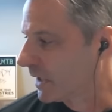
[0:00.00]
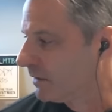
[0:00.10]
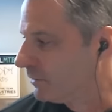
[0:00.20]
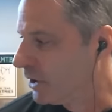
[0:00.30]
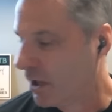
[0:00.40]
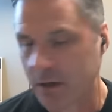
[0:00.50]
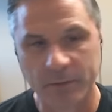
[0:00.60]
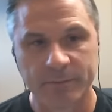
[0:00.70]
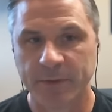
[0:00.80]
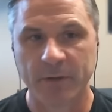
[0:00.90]
No,
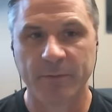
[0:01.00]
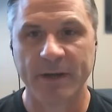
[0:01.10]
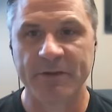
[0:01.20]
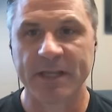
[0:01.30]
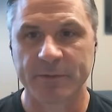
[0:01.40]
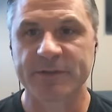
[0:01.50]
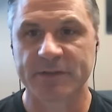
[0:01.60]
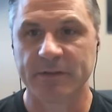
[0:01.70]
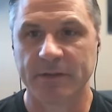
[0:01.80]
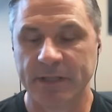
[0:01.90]
no, everything
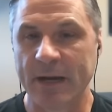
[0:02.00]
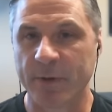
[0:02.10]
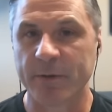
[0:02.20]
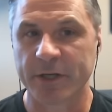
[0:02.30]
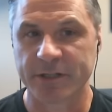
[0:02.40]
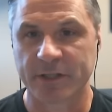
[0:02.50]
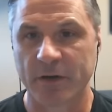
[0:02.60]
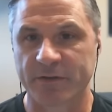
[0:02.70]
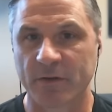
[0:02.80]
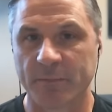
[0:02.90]
was yeah, we were good to go.
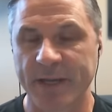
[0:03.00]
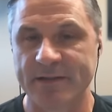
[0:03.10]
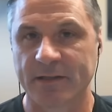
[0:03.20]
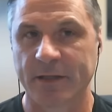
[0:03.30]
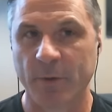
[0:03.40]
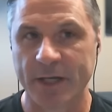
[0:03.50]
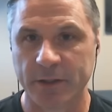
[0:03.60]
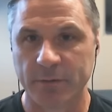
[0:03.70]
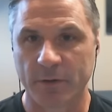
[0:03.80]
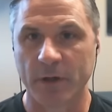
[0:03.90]
So basically, what
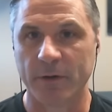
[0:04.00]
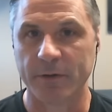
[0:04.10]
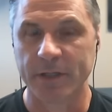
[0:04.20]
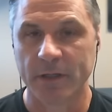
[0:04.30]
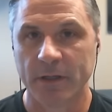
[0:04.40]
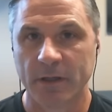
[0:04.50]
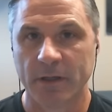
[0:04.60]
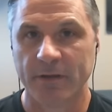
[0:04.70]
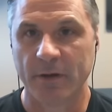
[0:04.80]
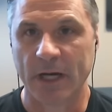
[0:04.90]
you rode.
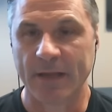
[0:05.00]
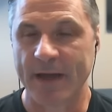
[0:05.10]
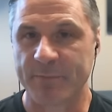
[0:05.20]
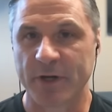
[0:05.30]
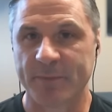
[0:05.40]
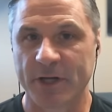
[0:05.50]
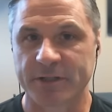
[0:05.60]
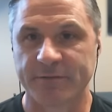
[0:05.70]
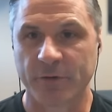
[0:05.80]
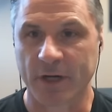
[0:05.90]
Uh, that
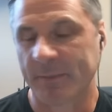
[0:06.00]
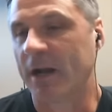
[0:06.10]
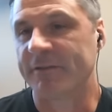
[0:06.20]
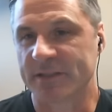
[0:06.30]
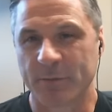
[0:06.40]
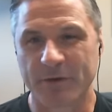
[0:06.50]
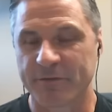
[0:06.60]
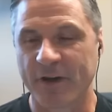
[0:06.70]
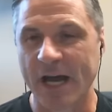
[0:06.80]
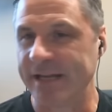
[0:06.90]
pre-production fork. I mean, obviously we
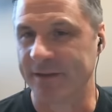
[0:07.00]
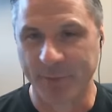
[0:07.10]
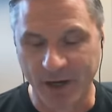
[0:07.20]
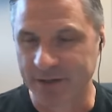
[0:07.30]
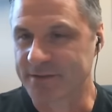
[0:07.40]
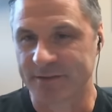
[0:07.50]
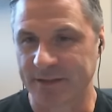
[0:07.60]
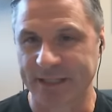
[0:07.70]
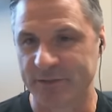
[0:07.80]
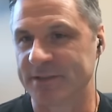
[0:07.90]
refined the parts, and
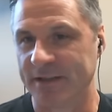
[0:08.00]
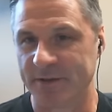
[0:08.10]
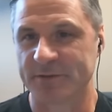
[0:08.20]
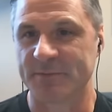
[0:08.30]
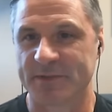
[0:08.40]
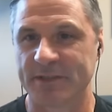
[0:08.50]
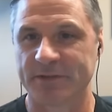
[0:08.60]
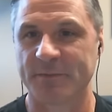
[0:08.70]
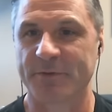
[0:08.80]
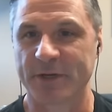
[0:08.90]
like you said, there's some still
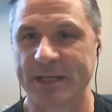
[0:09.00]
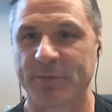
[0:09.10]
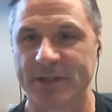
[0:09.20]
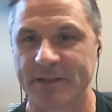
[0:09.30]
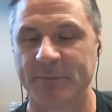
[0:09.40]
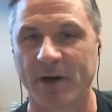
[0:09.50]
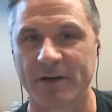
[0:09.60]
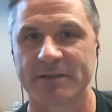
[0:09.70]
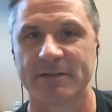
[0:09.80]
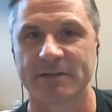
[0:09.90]
some 3D printed
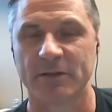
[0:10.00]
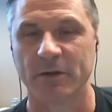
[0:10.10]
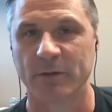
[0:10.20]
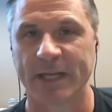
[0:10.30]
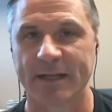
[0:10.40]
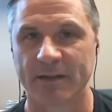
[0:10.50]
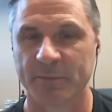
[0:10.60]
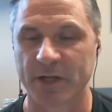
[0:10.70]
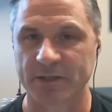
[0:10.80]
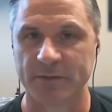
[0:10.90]
parts, and so getting the
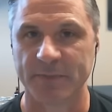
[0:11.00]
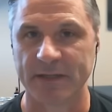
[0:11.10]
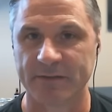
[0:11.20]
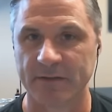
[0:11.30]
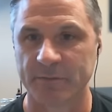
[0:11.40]
production pieces.